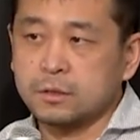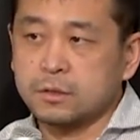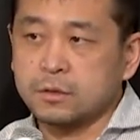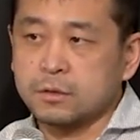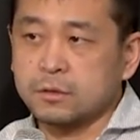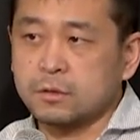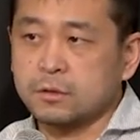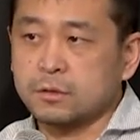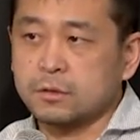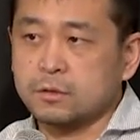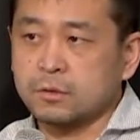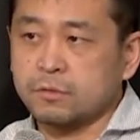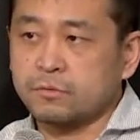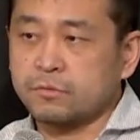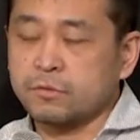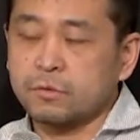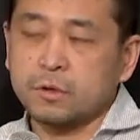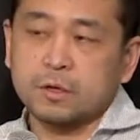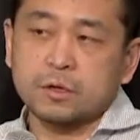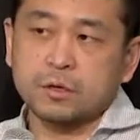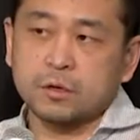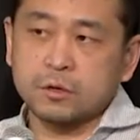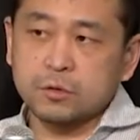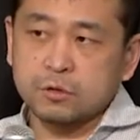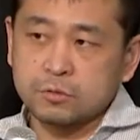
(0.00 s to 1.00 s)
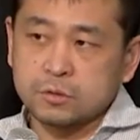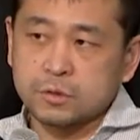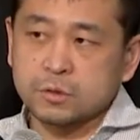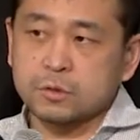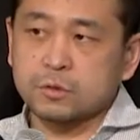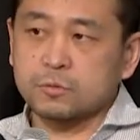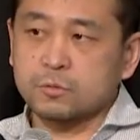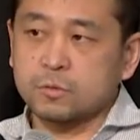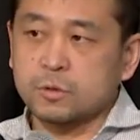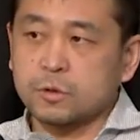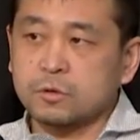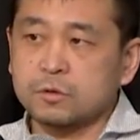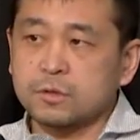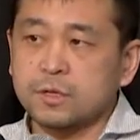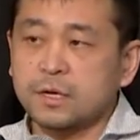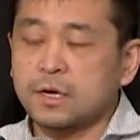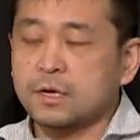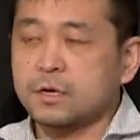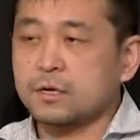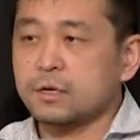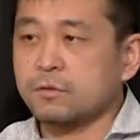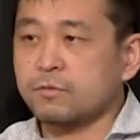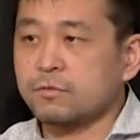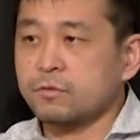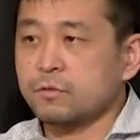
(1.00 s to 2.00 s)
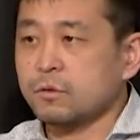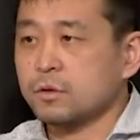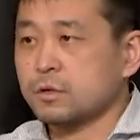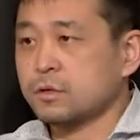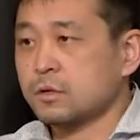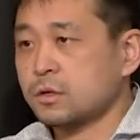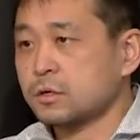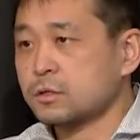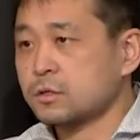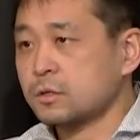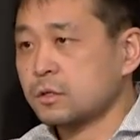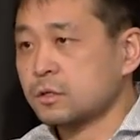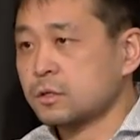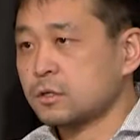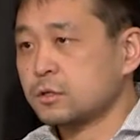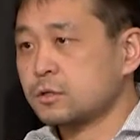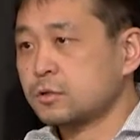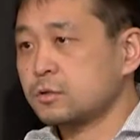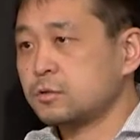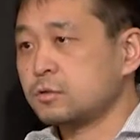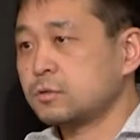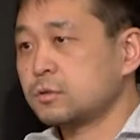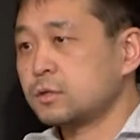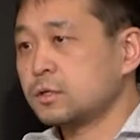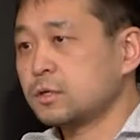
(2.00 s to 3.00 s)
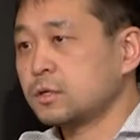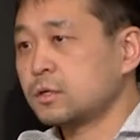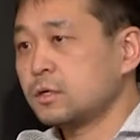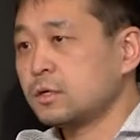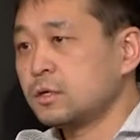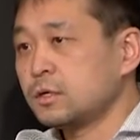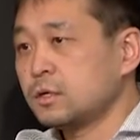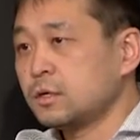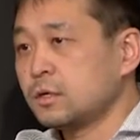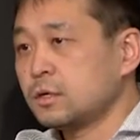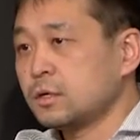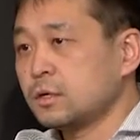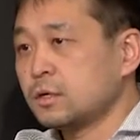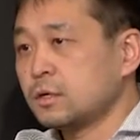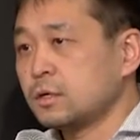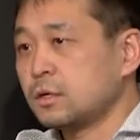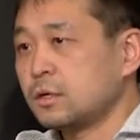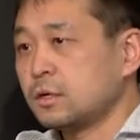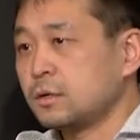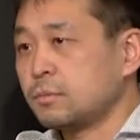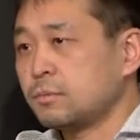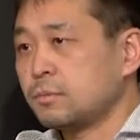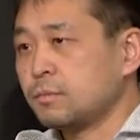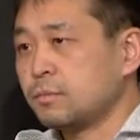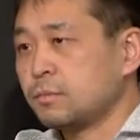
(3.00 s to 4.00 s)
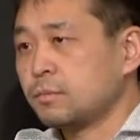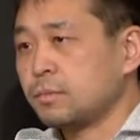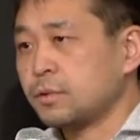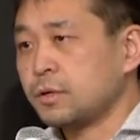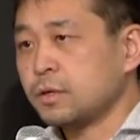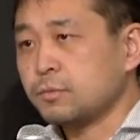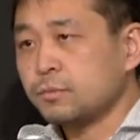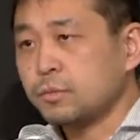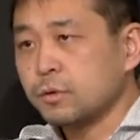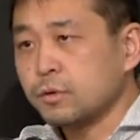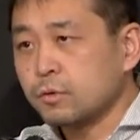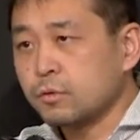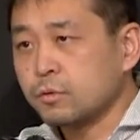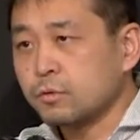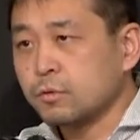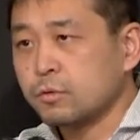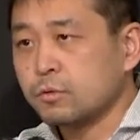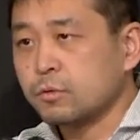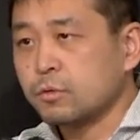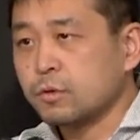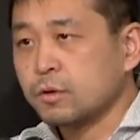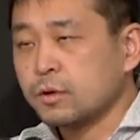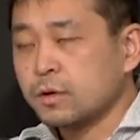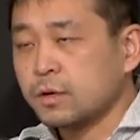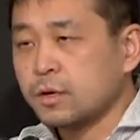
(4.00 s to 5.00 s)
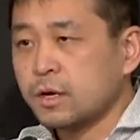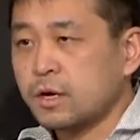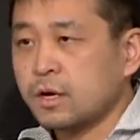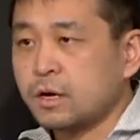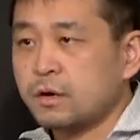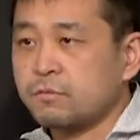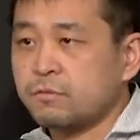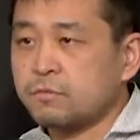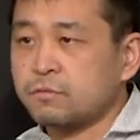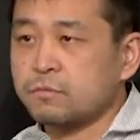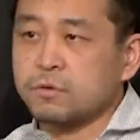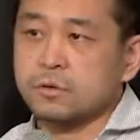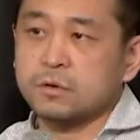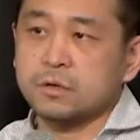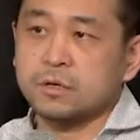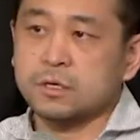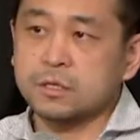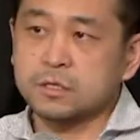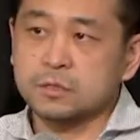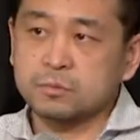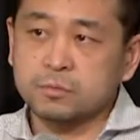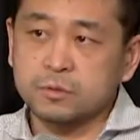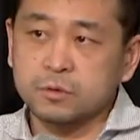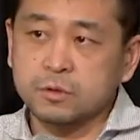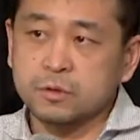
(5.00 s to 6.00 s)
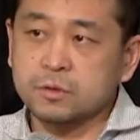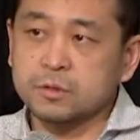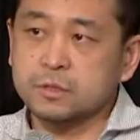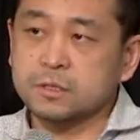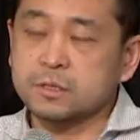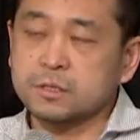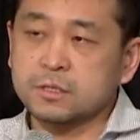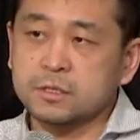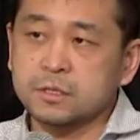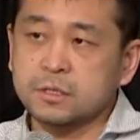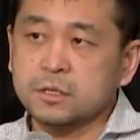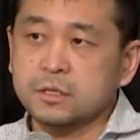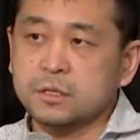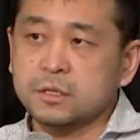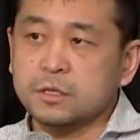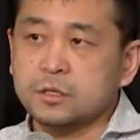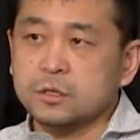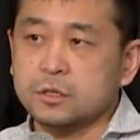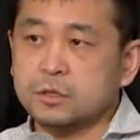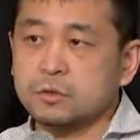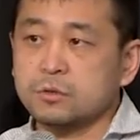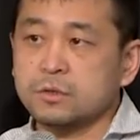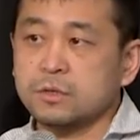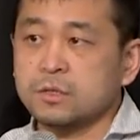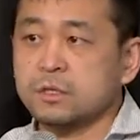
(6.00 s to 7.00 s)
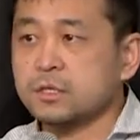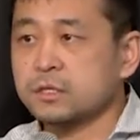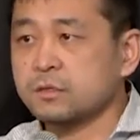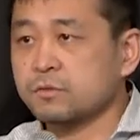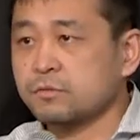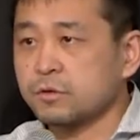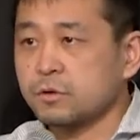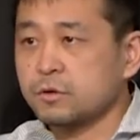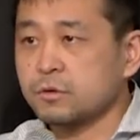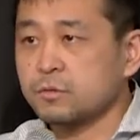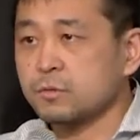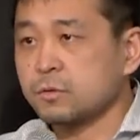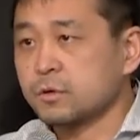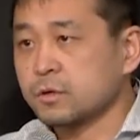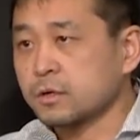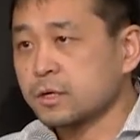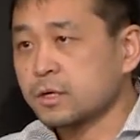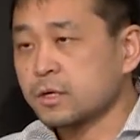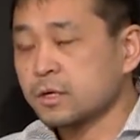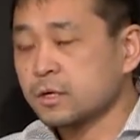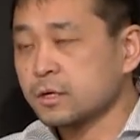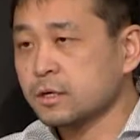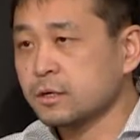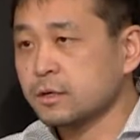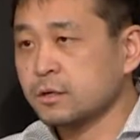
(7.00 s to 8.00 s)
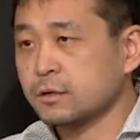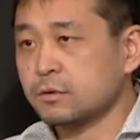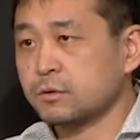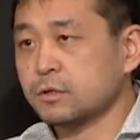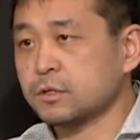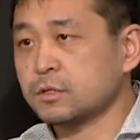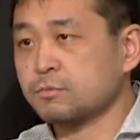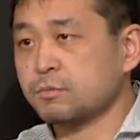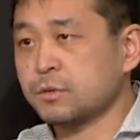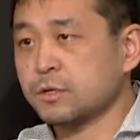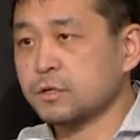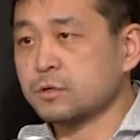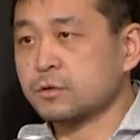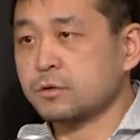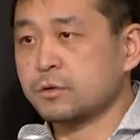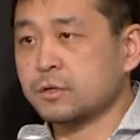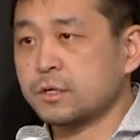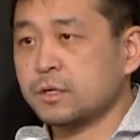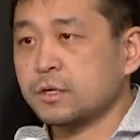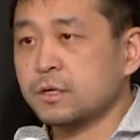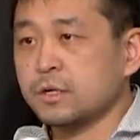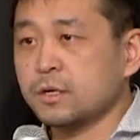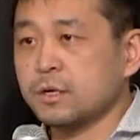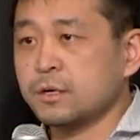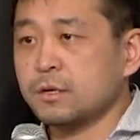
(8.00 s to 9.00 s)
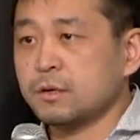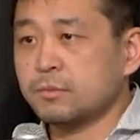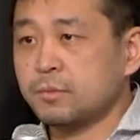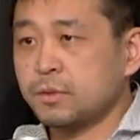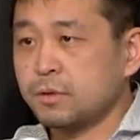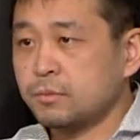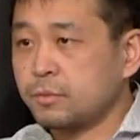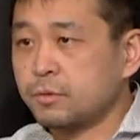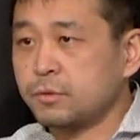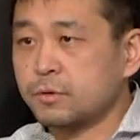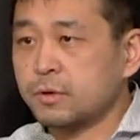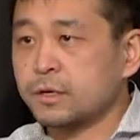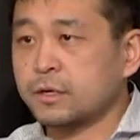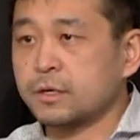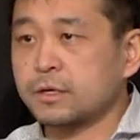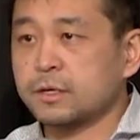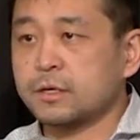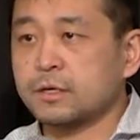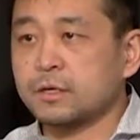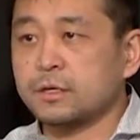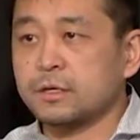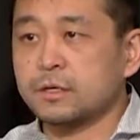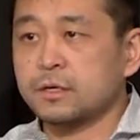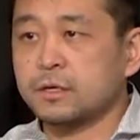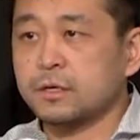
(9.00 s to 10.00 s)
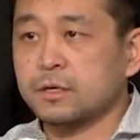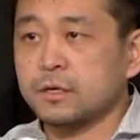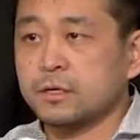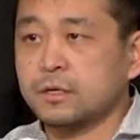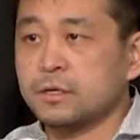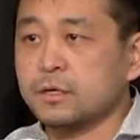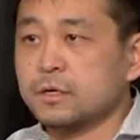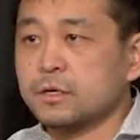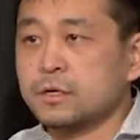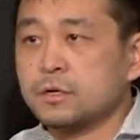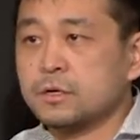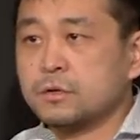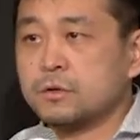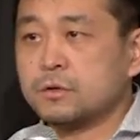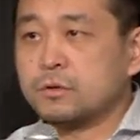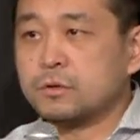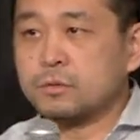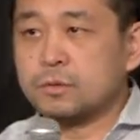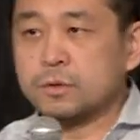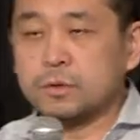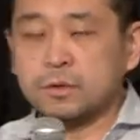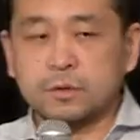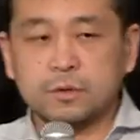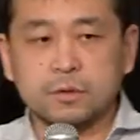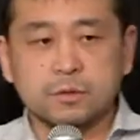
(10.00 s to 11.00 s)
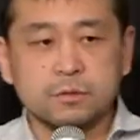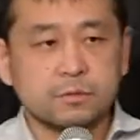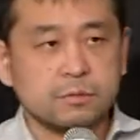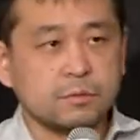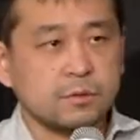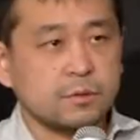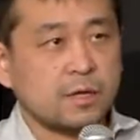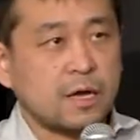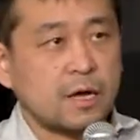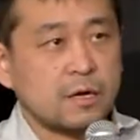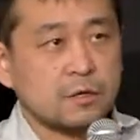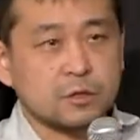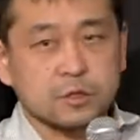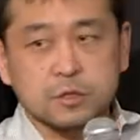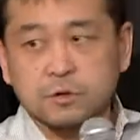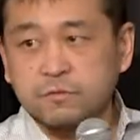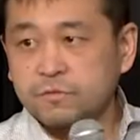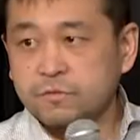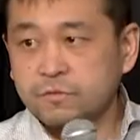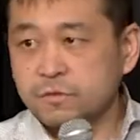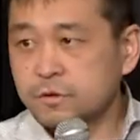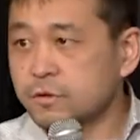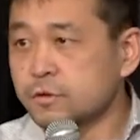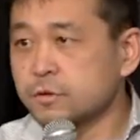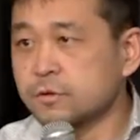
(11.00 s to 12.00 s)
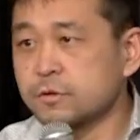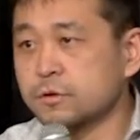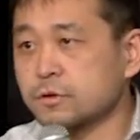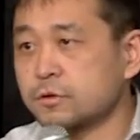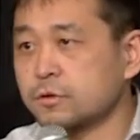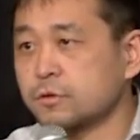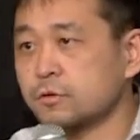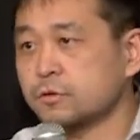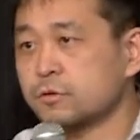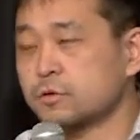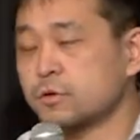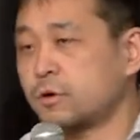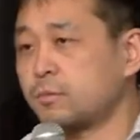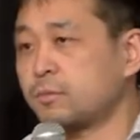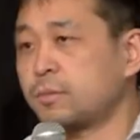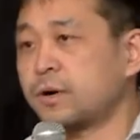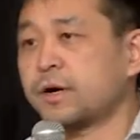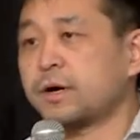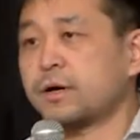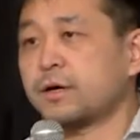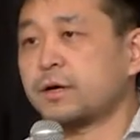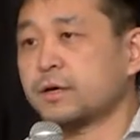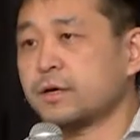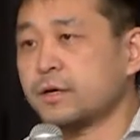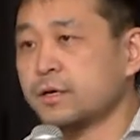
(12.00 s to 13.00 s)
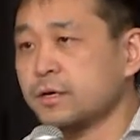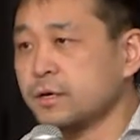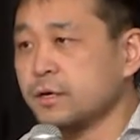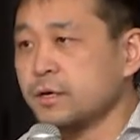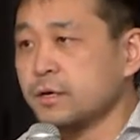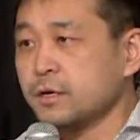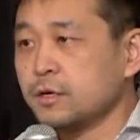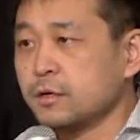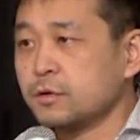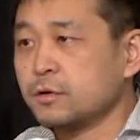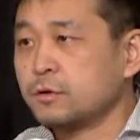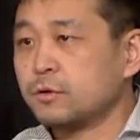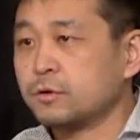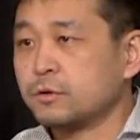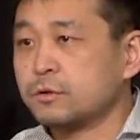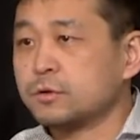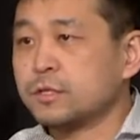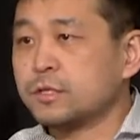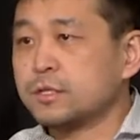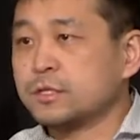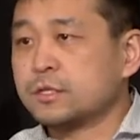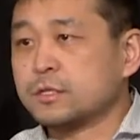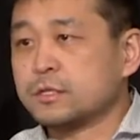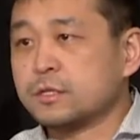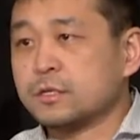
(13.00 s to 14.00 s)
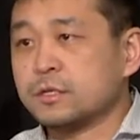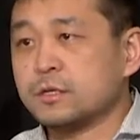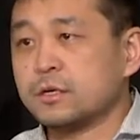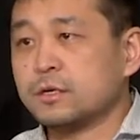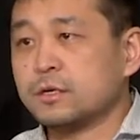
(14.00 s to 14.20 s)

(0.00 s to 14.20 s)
if you are not using the real data, if you are not talking to the people who have really experienced doing this field work, especially people like, Dan Schiffer, John Pike, all these